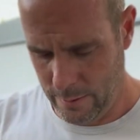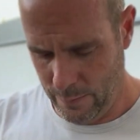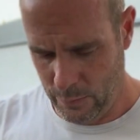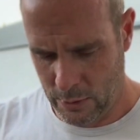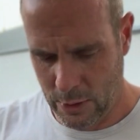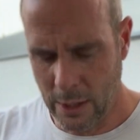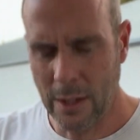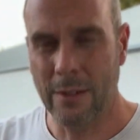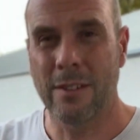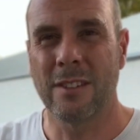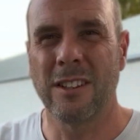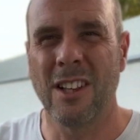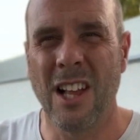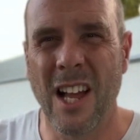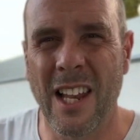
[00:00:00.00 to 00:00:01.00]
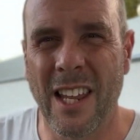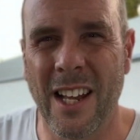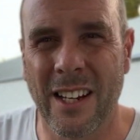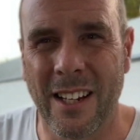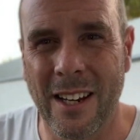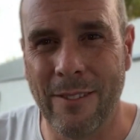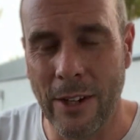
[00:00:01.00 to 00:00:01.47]
it's got a slightly
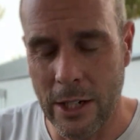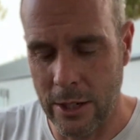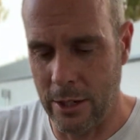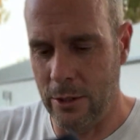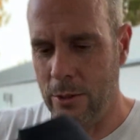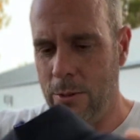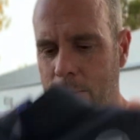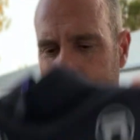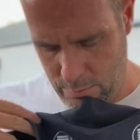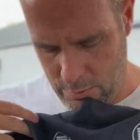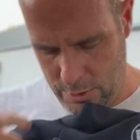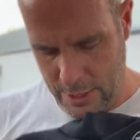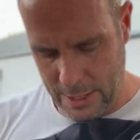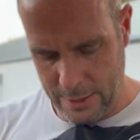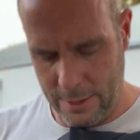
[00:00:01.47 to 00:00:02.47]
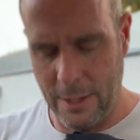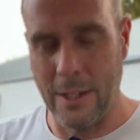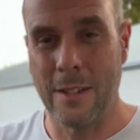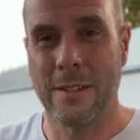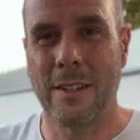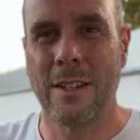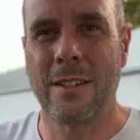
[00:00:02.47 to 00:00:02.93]
unconventional chest thing.
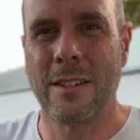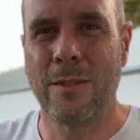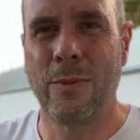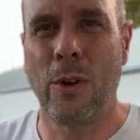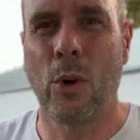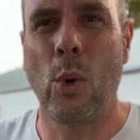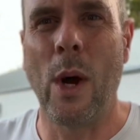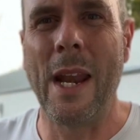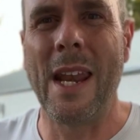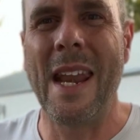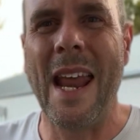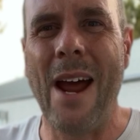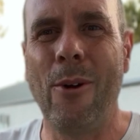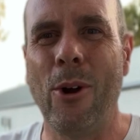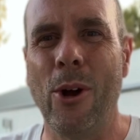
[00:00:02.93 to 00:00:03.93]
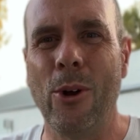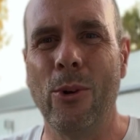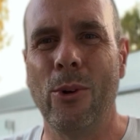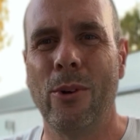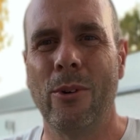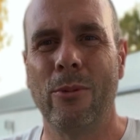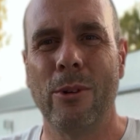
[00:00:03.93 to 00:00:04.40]
It's actually quite narrow,
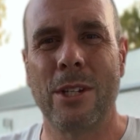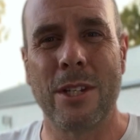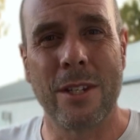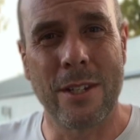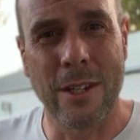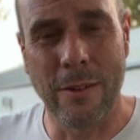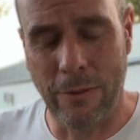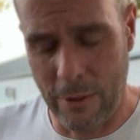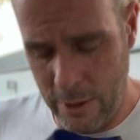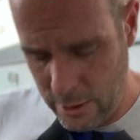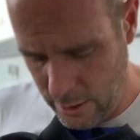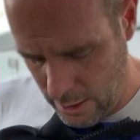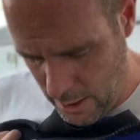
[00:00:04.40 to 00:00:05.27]
which is different,